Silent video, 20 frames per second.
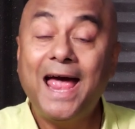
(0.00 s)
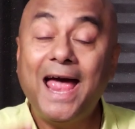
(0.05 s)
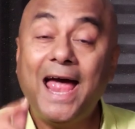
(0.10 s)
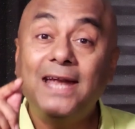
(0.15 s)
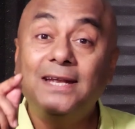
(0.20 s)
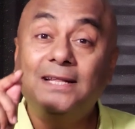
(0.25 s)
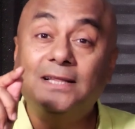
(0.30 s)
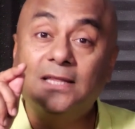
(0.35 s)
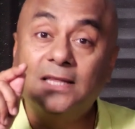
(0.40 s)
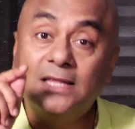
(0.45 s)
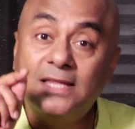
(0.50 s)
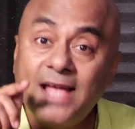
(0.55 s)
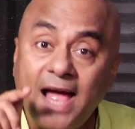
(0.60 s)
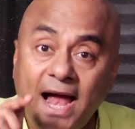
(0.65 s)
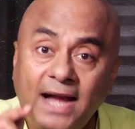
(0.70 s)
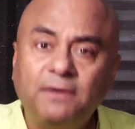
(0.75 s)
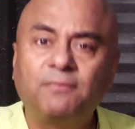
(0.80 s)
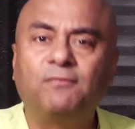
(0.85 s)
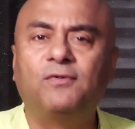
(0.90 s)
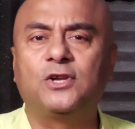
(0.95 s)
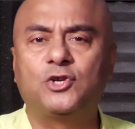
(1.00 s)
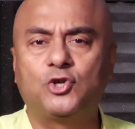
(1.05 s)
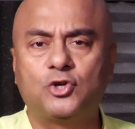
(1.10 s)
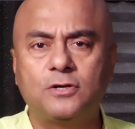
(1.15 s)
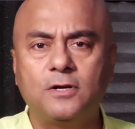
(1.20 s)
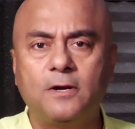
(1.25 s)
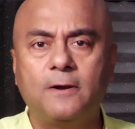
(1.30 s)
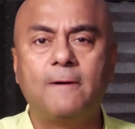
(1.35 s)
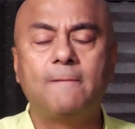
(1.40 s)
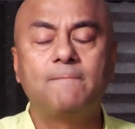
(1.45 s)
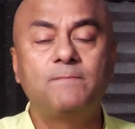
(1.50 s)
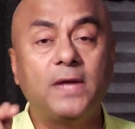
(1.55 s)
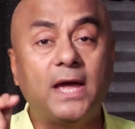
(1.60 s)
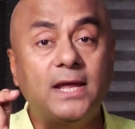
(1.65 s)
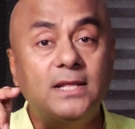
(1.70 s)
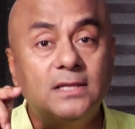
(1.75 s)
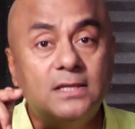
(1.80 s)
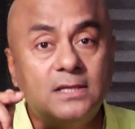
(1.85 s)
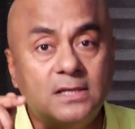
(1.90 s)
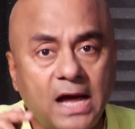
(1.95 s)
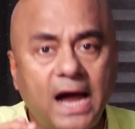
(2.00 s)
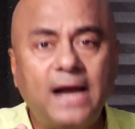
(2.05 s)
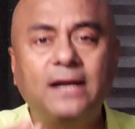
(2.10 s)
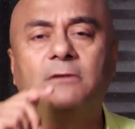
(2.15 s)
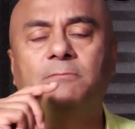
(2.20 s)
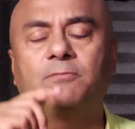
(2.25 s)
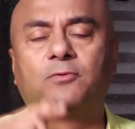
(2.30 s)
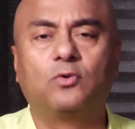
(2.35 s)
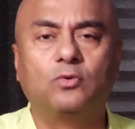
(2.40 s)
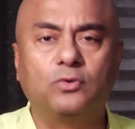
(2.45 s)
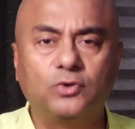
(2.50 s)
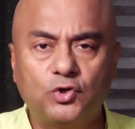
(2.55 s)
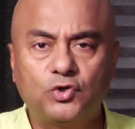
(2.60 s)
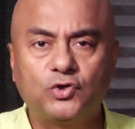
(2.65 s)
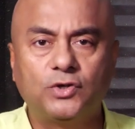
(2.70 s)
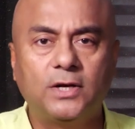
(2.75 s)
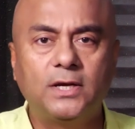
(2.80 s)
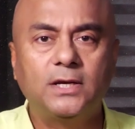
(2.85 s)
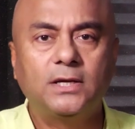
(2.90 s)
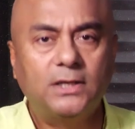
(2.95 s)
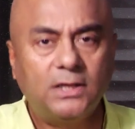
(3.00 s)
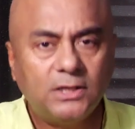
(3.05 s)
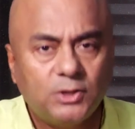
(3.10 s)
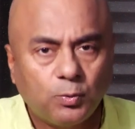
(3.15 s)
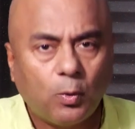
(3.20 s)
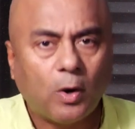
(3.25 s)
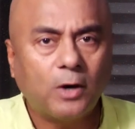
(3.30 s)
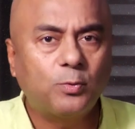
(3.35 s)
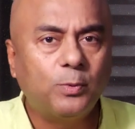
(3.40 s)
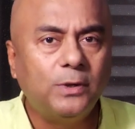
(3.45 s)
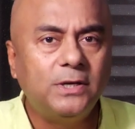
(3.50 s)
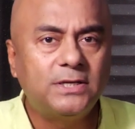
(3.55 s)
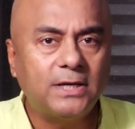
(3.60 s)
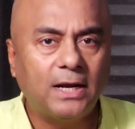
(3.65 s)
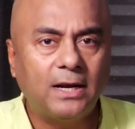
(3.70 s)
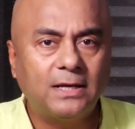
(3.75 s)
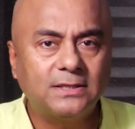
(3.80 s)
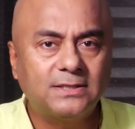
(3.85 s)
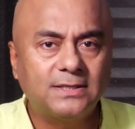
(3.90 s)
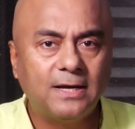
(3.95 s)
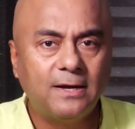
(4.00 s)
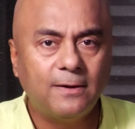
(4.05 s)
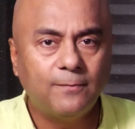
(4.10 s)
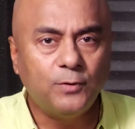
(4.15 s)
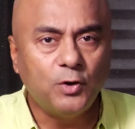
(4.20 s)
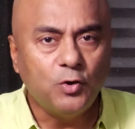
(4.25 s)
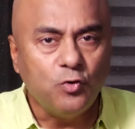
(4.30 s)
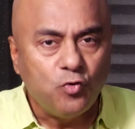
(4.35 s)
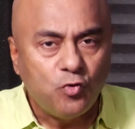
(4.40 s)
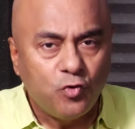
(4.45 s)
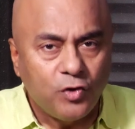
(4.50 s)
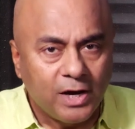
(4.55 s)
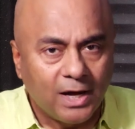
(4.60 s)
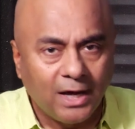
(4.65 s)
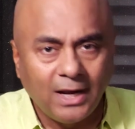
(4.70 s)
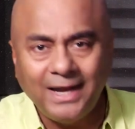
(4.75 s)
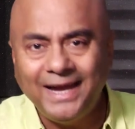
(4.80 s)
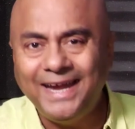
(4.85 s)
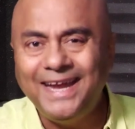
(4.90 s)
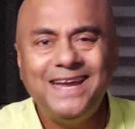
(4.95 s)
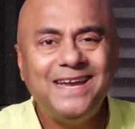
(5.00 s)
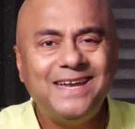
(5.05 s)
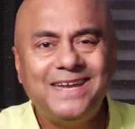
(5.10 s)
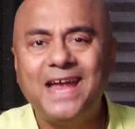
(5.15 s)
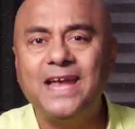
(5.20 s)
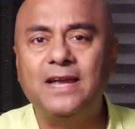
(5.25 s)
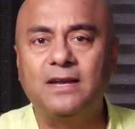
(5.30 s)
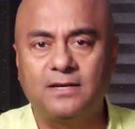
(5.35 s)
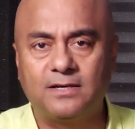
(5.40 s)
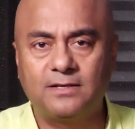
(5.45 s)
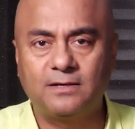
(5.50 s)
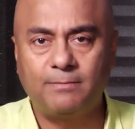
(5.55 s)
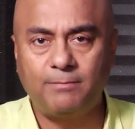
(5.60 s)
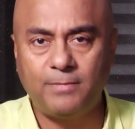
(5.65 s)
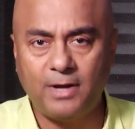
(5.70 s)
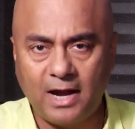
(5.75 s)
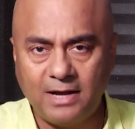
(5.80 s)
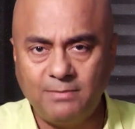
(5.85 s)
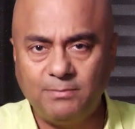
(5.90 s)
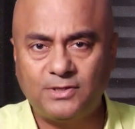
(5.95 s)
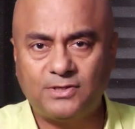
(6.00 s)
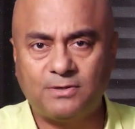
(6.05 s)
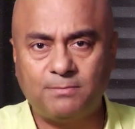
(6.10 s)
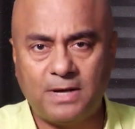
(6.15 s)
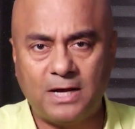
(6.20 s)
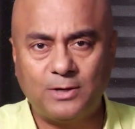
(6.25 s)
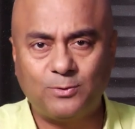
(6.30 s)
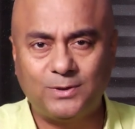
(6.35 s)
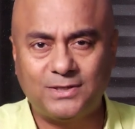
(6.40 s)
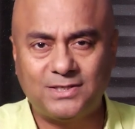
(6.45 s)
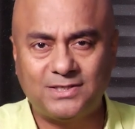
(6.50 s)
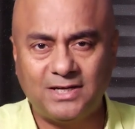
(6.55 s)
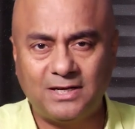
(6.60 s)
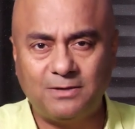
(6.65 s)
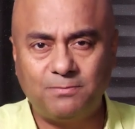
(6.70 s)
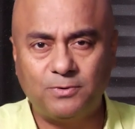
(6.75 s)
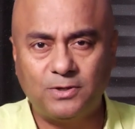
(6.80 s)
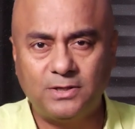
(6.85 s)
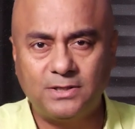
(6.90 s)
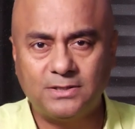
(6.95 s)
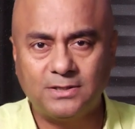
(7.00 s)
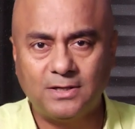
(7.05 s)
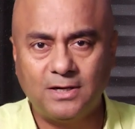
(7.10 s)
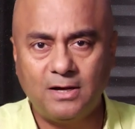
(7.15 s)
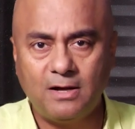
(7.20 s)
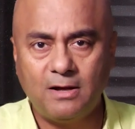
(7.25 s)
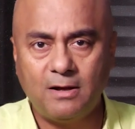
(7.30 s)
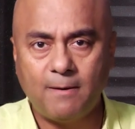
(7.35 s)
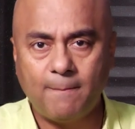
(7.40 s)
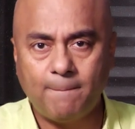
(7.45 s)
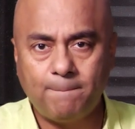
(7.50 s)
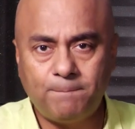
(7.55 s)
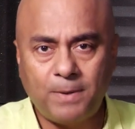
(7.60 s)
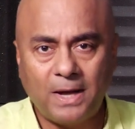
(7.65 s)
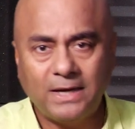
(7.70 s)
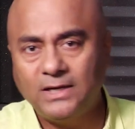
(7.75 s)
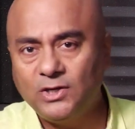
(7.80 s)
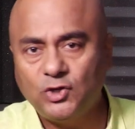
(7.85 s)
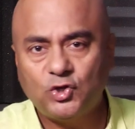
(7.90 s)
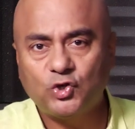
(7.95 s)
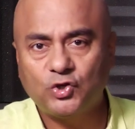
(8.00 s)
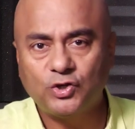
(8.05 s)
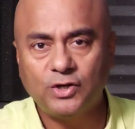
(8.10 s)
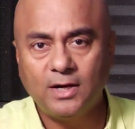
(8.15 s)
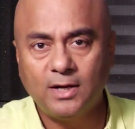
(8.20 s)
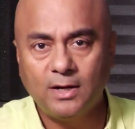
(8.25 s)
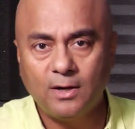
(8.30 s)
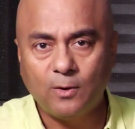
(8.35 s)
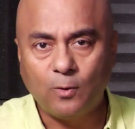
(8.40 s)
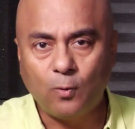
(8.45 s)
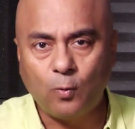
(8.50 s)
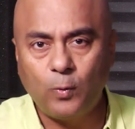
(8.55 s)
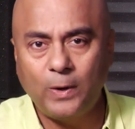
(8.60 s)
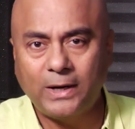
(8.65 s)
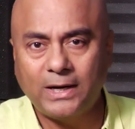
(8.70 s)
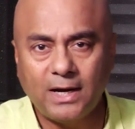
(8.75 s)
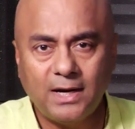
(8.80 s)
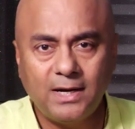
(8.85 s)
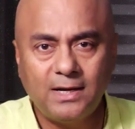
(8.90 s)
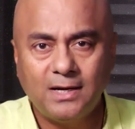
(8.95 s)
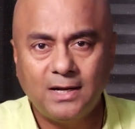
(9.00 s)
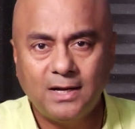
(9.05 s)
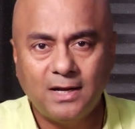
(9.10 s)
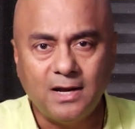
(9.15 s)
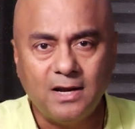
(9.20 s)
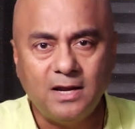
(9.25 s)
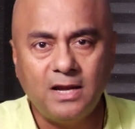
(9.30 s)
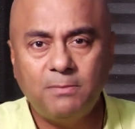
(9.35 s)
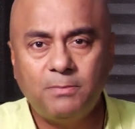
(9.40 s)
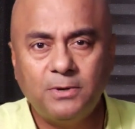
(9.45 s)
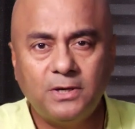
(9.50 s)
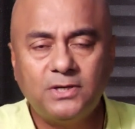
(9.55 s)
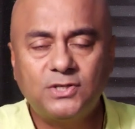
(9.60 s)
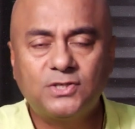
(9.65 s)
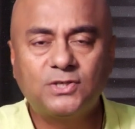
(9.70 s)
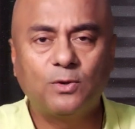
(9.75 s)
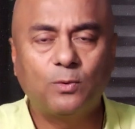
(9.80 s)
And that vision and that approach is what will tell us the real intent behind Mr. Bhagwat's statement: punish wicked neighbors